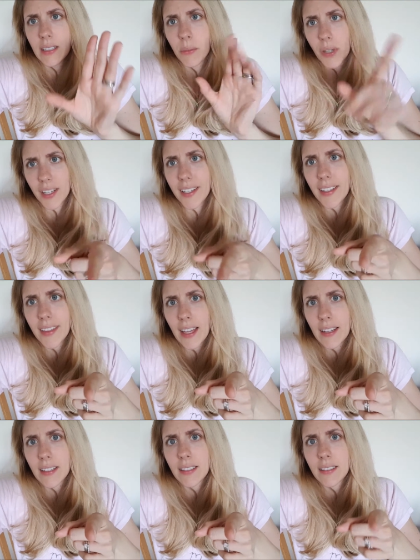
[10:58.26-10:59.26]
We're gonna need
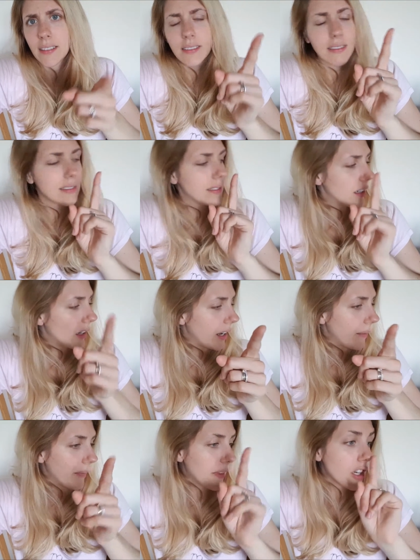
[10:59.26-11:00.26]
that. All
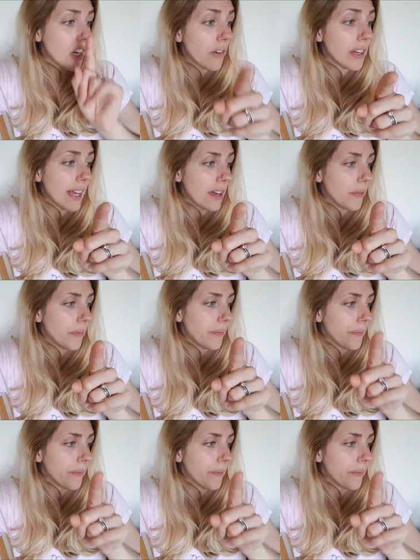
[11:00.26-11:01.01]
right, going now.